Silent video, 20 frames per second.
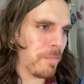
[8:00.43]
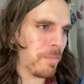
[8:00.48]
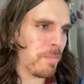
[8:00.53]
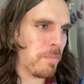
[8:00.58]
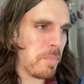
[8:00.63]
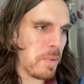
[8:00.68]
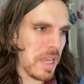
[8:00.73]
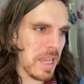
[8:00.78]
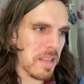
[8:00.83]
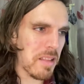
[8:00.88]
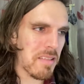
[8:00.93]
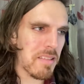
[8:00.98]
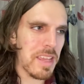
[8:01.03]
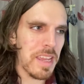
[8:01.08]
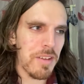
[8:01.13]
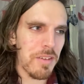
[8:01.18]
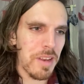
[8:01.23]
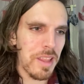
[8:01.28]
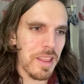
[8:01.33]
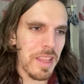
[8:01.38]
bits
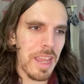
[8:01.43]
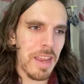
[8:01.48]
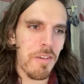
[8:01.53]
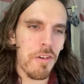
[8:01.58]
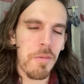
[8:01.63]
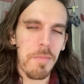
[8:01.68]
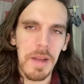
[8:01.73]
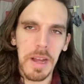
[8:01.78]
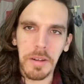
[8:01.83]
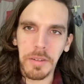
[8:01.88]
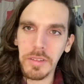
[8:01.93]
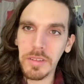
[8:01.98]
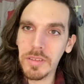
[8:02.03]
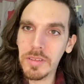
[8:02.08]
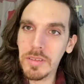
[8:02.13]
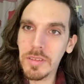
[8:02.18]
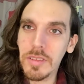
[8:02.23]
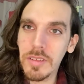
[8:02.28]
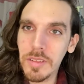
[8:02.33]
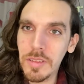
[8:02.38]
here and there about
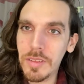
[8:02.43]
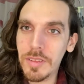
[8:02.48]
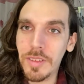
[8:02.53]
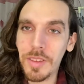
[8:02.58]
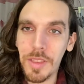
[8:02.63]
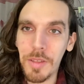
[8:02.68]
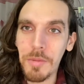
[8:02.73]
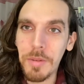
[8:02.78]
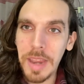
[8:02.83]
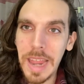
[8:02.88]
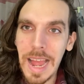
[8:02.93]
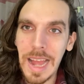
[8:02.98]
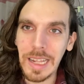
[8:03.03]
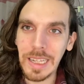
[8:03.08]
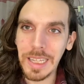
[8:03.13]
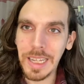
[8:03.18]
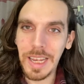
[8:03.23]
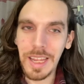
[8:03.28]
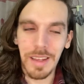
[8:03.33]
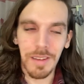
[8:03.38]
the
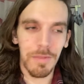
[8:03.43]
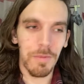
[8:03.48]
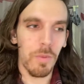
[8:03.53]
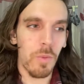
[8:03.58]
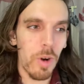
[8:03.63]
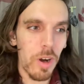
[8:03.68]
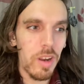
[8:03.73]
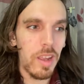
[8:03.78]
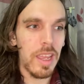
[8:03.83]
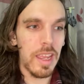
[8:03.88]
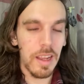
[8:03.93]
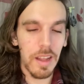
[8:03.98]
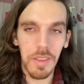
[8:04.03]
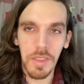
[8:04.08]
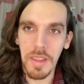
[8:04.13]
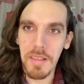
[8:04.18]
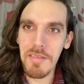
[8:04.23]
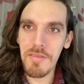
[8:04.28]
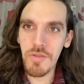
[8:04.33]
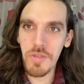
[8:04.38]
reality of working
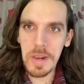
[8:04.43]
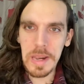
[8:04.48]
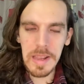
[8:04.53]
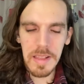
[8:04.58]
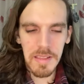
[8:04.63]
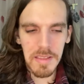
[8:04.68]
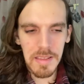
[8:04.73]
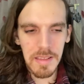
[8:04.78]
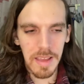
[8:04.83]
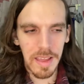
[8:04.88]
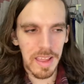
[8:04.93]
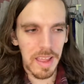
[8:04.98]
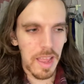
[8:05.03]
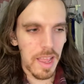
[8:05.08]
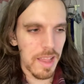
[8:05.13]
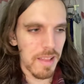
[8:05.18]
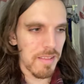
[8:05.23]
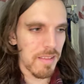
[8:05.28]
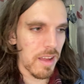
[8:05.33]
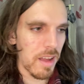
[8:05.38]
on the streets
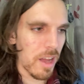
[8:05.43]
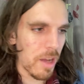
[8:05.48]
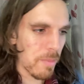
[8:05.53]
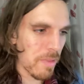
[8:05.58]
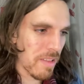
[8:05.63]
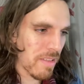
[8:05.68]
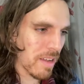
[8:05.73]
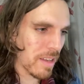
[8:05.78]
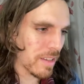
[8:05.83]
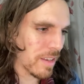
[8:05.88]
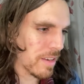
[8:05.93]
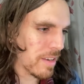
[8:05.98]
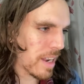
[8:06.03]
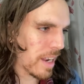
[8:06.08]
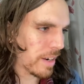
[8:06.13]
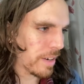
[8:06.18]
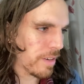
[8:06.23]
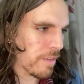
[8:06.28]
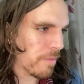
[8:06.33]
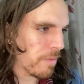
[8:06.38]
as a homicide
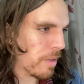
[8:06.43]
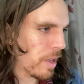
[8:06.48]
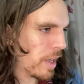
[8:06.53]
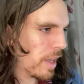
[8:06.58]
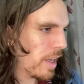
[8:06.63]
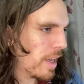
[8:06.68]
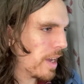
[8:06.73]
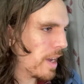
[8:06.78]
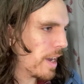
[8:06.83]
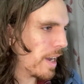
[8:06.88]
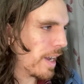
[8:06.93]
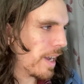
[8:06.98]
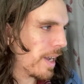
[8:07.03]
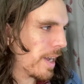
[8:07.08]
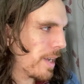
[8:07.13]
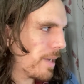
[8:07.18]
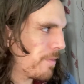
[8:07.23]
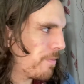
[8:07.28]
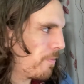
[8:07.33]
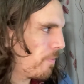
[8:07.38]
detective.
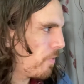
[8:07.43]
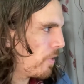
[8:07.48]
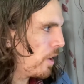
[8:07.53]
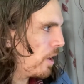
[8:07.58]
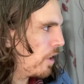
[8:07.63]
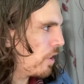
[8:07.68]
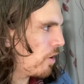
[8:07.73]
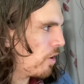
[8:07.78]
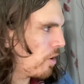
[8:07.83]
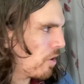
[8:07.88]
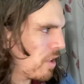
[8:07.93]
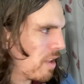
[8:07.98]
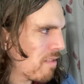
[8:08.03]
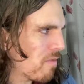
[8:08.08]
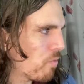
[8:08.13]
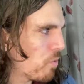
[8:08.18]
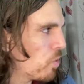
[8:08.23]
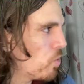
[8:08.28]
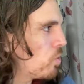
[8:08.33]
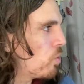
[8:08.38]
There are these
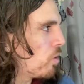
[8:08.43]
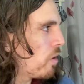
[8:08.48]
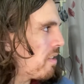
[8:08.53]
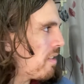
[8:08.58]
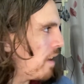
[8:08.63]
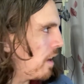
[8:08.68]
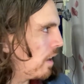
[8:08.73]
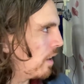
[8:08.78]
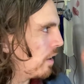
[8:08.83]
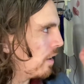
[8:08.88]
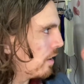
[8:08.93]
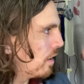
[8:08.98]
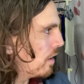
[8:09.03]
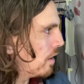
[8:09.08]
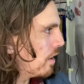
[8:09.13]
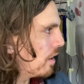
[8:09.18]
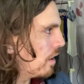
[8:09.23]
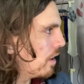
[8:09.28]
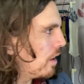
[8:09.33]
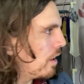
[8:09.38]
rules, and
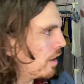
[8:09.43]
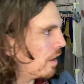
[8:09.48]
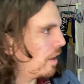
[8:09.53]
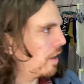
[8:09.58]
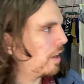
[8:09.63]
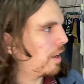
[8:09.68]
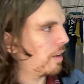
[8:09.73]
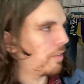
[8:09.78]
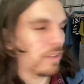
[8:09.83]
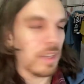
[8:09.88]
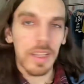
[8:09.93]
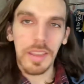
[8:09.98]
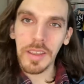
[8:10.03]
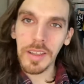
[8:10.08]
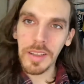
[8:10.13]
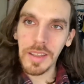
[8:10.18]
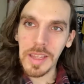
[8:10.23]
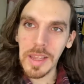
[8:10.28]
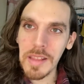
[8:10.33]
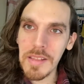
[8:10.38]
I've got
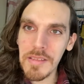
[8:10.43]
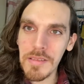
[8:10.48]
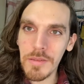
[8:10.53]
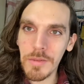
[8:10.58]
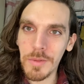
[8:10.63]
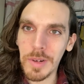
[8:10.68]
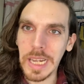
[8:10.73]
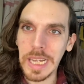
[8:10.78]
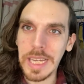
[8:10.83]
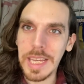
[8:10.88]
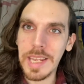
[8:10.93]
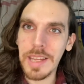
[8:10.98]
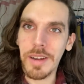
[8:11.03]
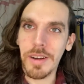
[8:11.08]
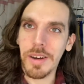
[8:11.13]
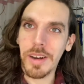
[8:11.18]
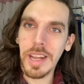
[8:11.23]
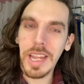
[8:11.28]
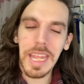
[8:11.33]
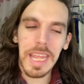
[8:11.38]
the list right
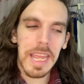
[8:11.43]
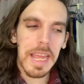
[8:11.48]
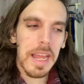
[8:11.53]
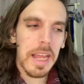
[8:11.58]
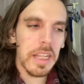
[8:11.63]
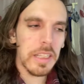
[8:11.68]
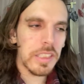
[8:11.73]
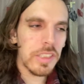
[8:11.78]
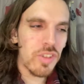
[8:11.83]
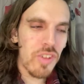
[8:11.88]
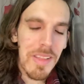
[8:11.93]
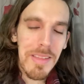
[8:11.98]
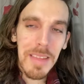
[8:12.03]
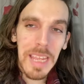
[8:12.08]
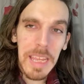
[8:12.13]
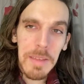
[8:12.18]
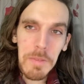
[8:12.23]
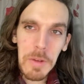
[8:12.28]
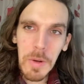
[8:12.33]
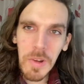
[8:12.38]
here, just to
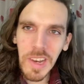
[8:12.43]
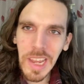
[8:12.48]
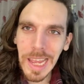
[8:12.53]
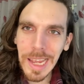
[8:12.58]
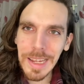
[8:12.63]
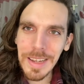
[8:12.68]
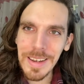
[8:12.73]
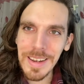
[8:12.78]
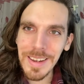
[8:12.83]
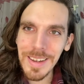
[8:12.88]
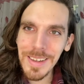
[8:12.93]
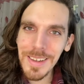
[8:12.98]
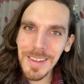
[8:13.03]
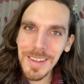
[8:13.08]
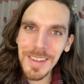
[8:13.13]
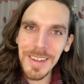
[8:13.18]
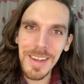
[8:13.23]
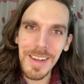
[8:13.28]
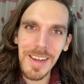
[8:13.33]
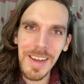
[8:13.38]
give you an
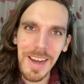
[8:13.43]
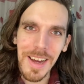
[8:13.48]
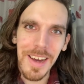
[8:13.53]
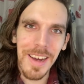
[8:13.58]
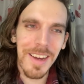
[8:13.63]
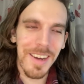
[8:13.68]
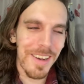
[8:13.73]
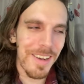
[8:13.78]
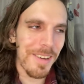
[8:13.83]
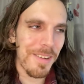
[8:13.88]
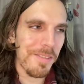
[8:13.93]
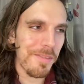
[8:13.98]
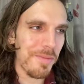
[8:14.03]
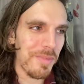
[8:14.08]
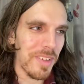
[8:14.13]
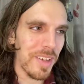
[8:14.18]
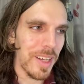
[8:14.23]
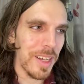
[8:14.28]
idea of